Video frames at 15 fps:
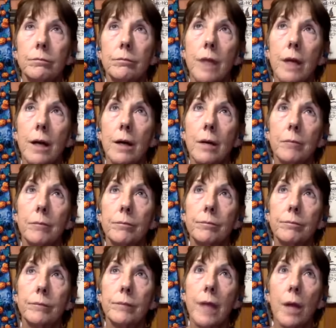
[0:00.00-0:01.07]
um,
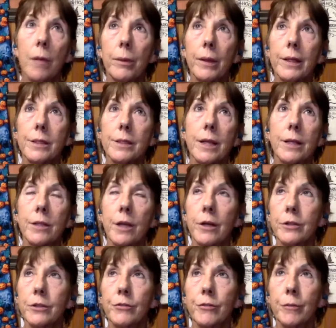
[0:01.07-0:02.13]
airplane of
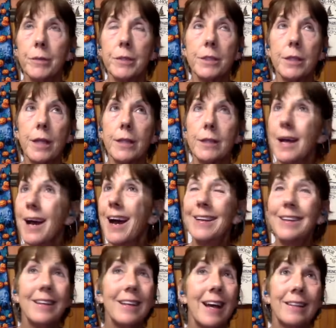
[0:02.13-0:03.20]
Scientologists from the States. I
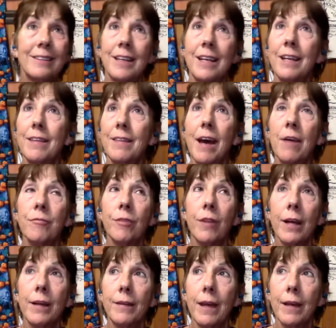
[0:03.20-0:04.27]
did not take that
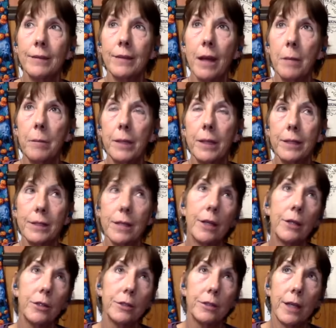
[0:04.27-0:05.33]
flight that time because I
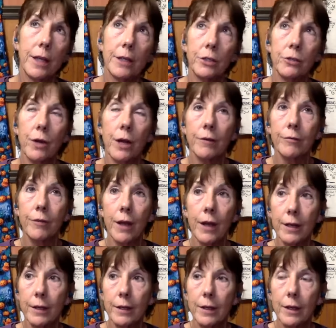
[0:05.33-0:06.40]
could take a direct
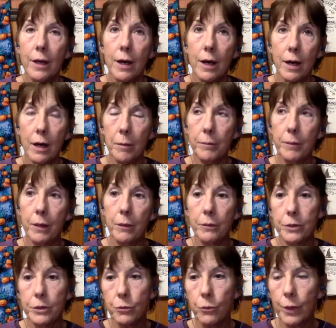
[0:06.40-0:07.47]
flight um, that
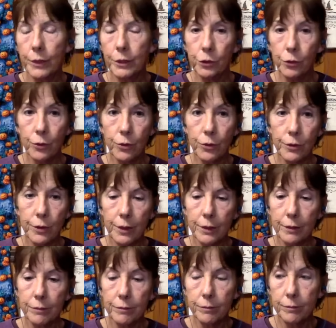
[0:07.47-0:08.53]
was way shorter
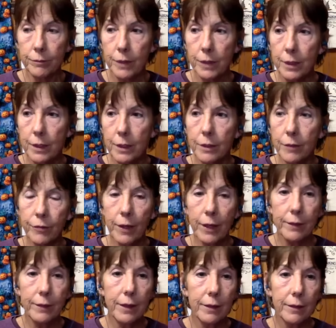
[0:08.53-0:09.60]
than the
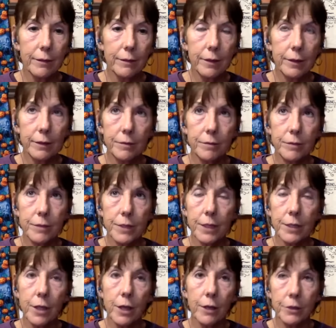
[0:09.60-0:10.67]
flight that the
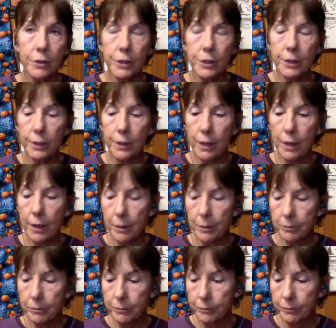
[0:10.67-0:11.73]
Scientology um,